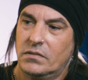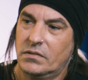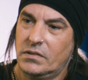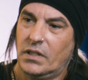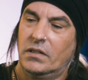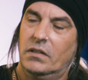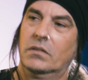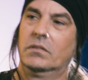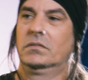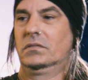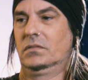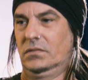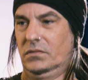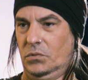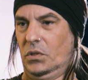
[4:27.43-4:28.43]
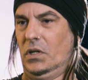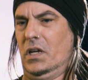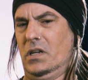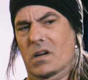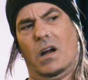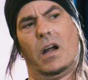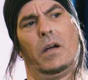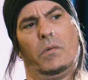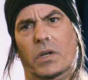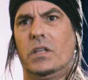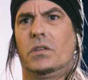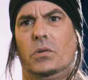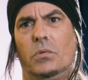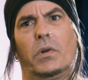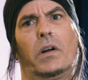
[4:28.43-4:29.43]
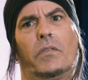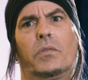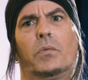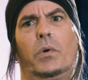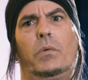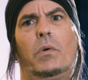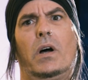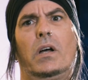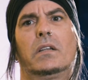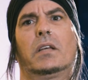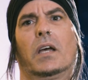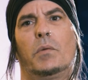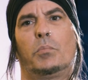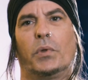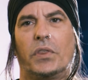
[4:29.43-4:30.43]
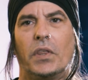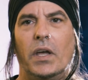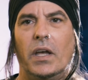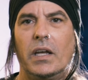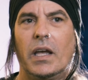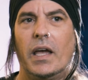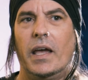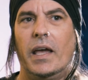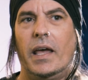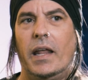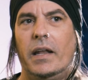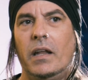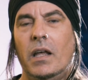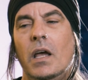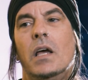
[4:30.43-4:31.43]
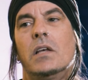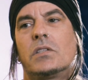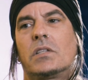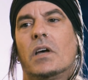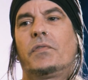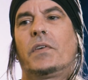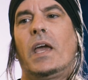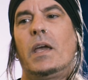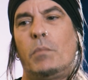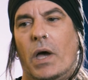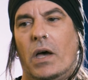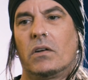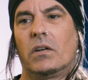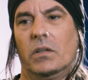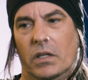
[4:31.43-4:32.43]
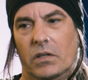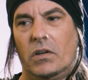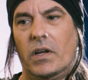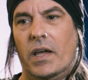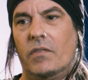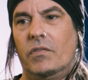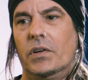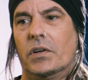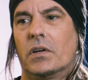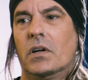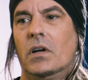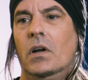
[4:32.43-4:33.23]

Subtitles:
you know, we're like, all right, we can do whatever we want type of thing. And stuff came out a little heavier,